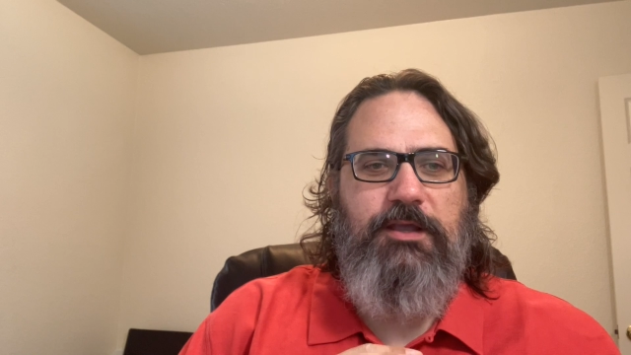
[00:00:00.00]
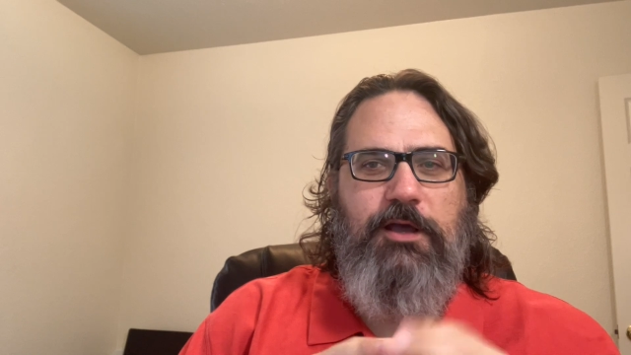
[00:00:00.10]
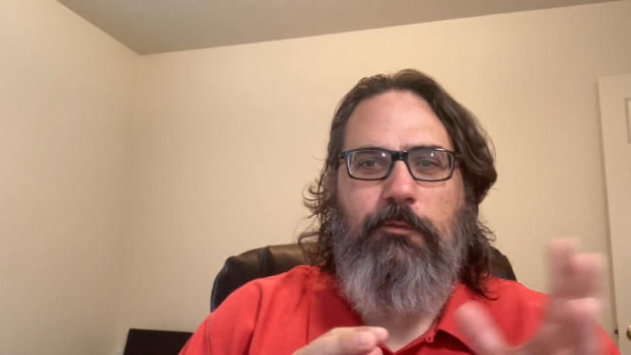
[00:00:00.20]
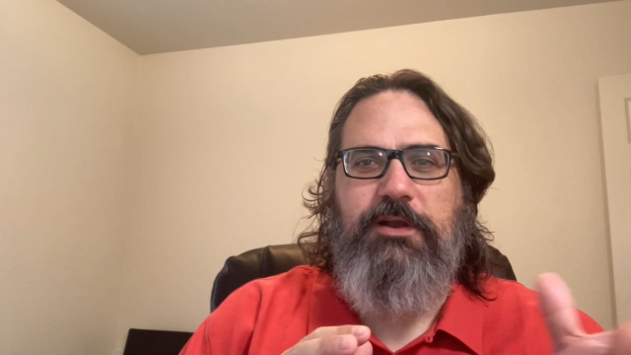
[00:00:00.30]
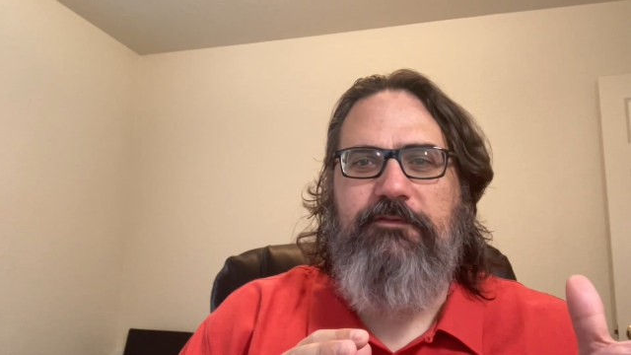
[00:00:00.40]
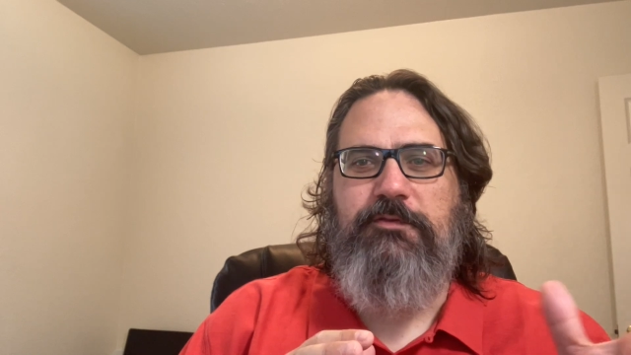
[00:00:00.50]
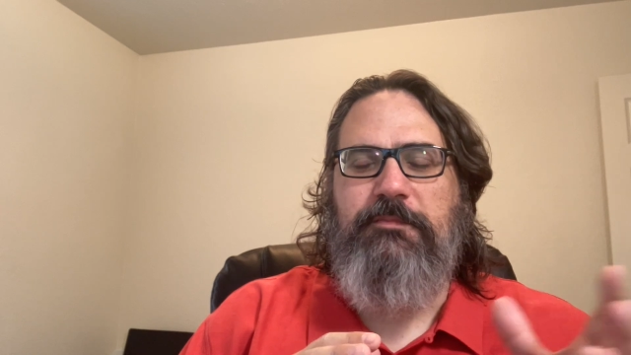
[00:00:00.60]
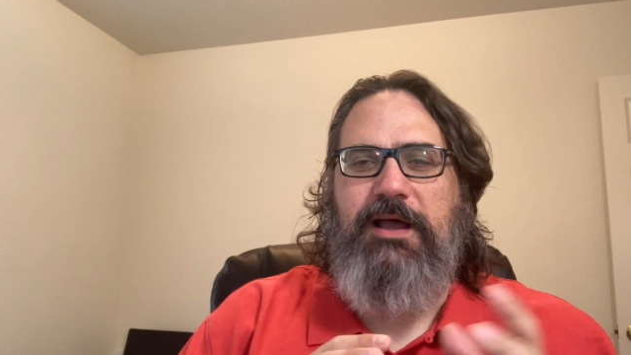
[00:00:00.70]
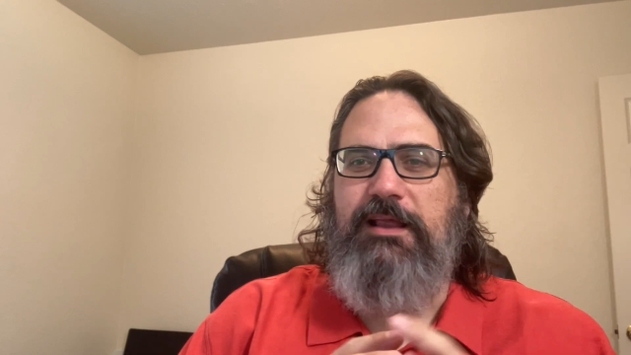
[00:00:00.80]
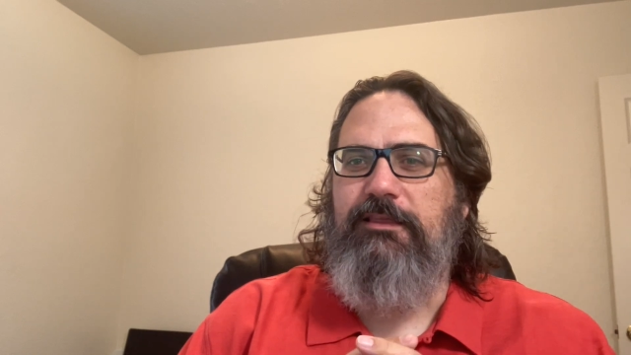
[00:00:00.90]
One of
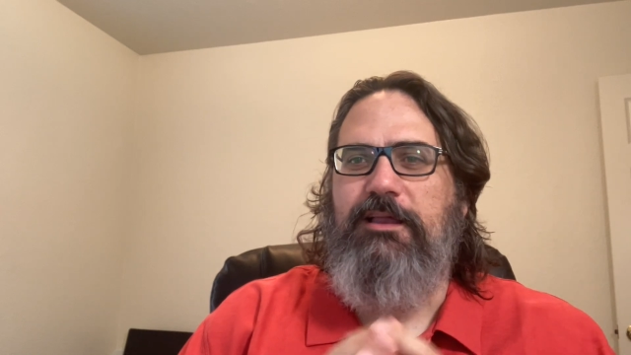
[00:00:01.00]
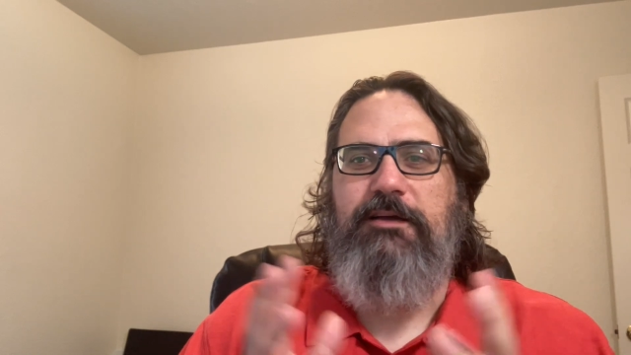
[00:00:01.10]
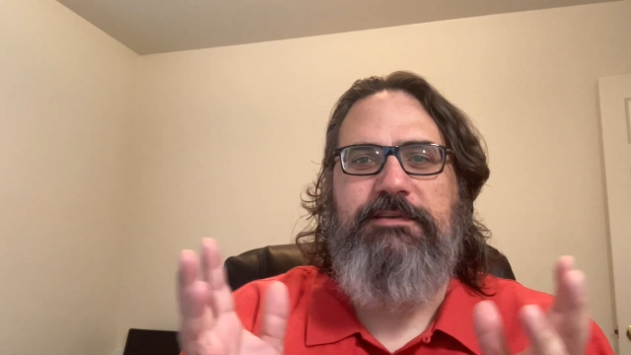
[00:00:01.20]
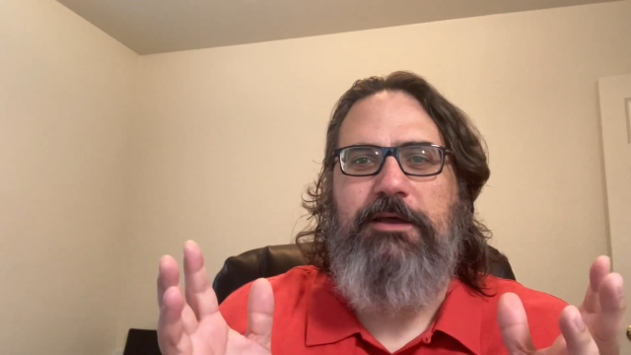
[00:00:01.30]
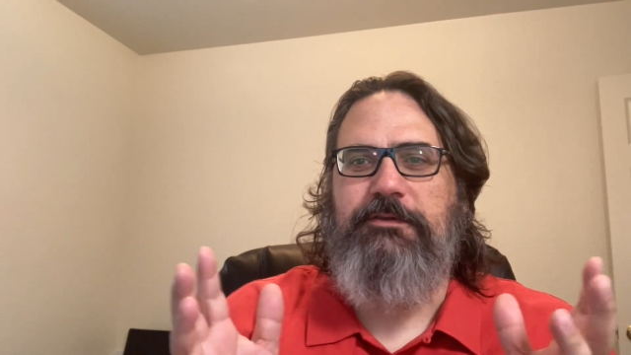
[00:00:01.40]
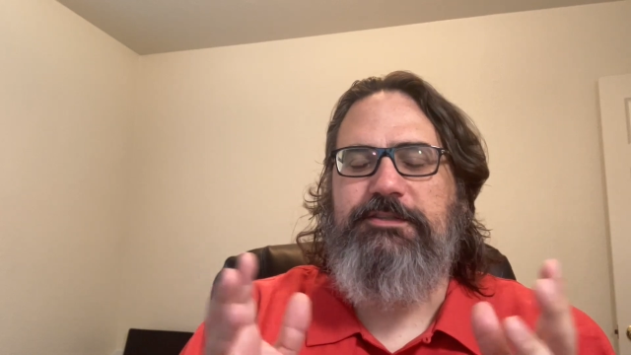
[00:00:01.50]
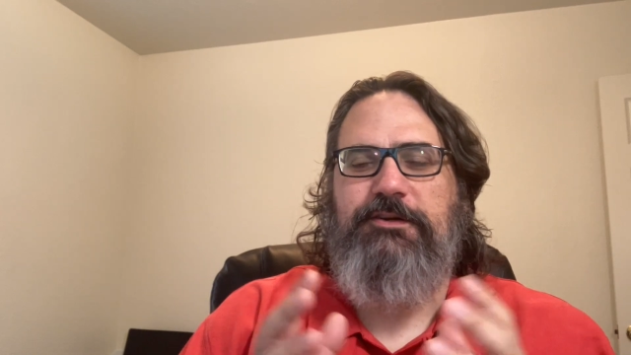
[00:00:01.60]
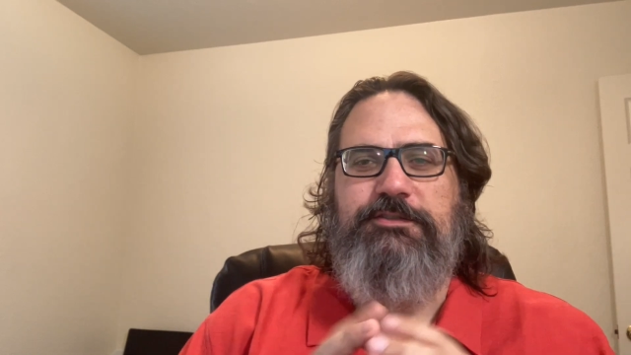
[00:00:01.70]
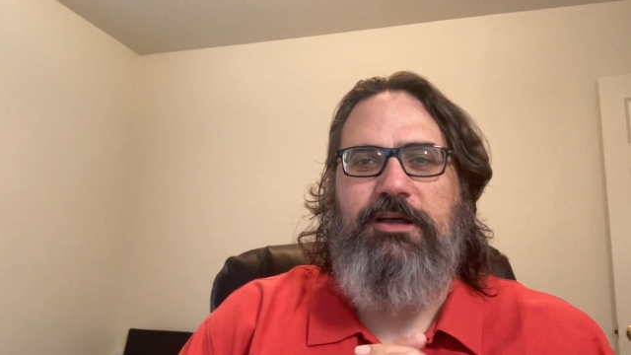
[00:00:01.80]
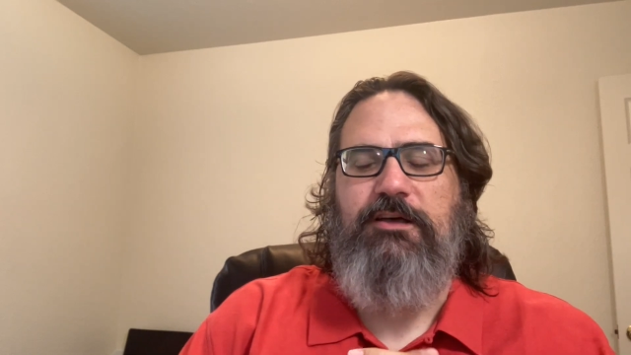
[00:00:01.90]
them, I loved how it
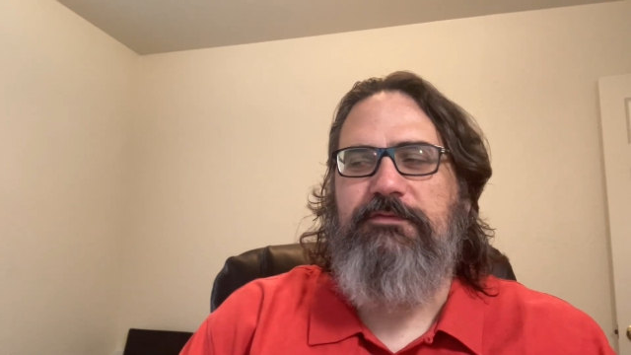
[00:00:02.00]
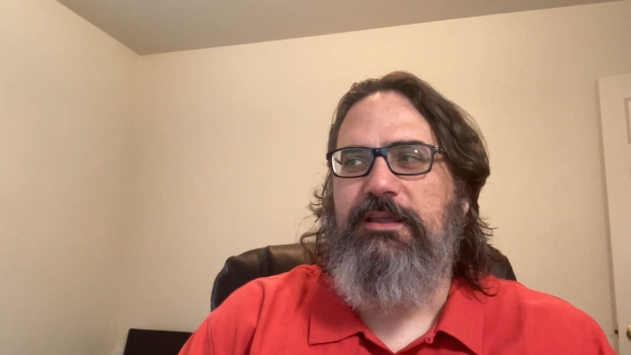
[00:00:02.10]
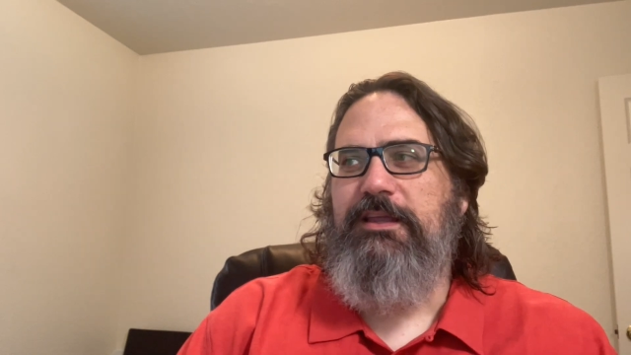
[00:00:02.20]
starts off.